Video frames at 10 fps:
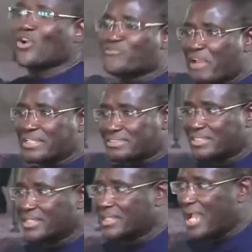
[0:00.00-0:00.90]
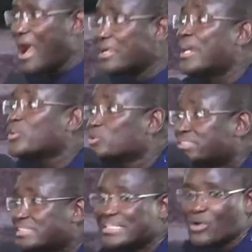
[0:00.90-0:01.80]
in your face. How can you
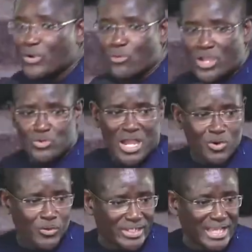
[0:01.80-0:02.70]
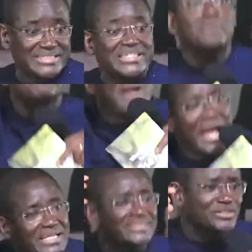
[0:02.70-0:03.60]
see the way when you are going? A
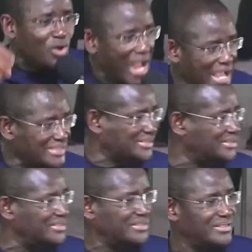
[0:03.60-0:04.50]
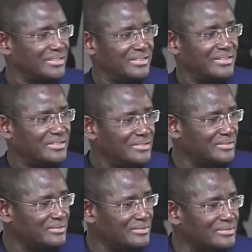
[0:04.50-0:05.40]
timber is in your eyes.
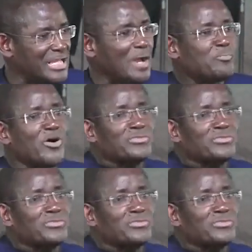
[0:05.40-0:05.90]
This type